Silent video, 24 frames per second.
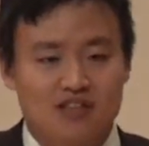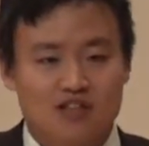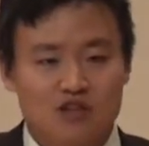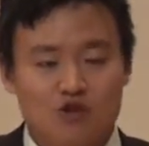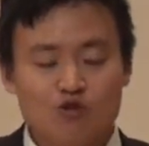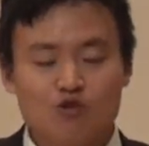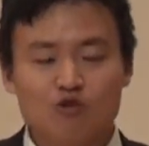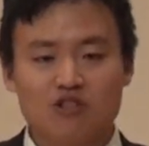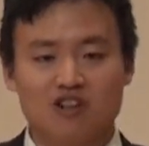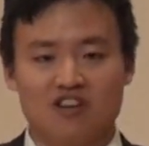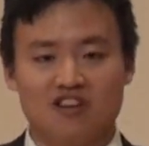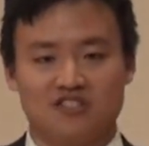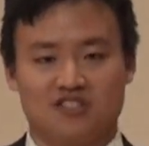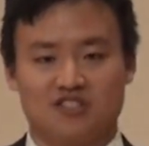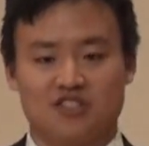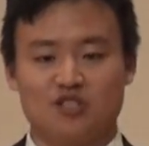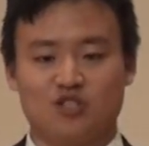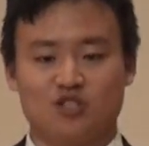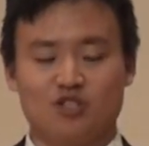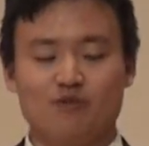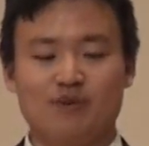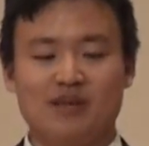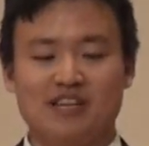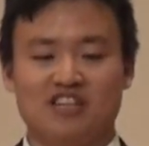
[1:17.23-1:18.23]
who runs a
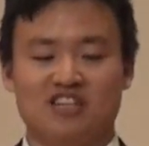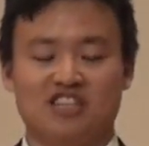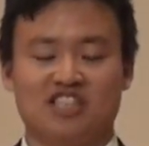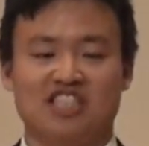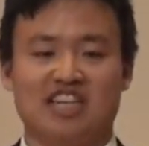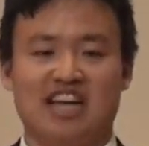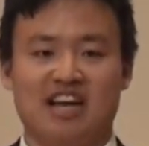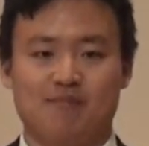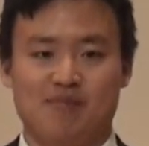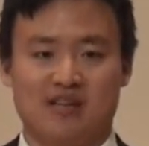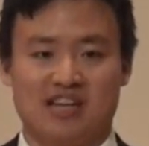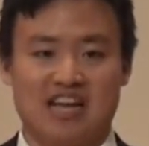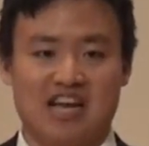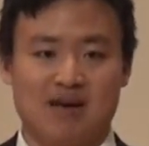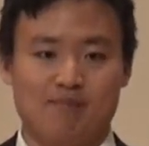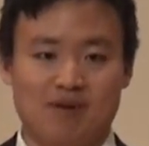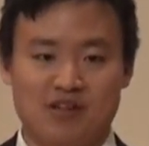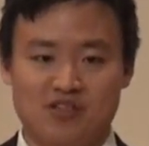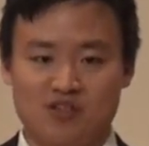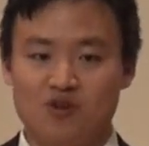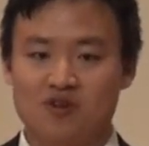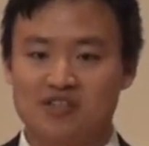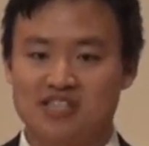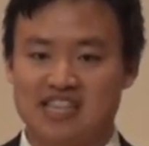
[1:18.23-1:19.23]
souvenir shop in
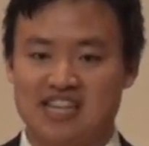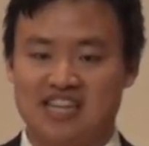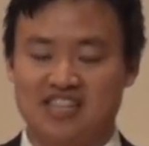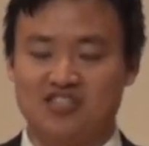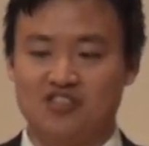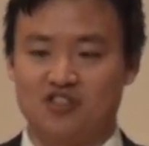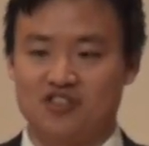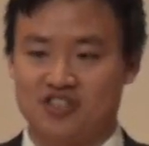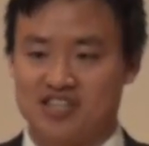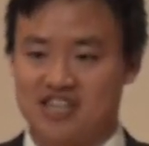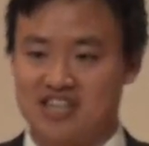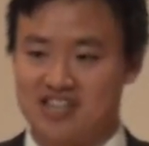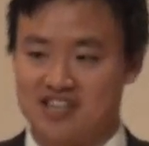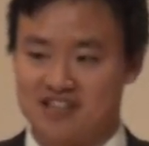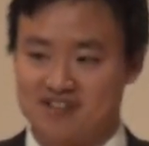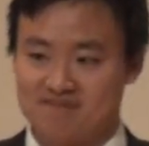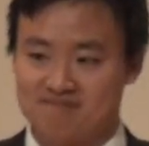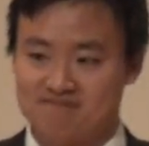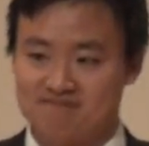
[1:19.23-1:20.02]
Cappadocia, Turkey.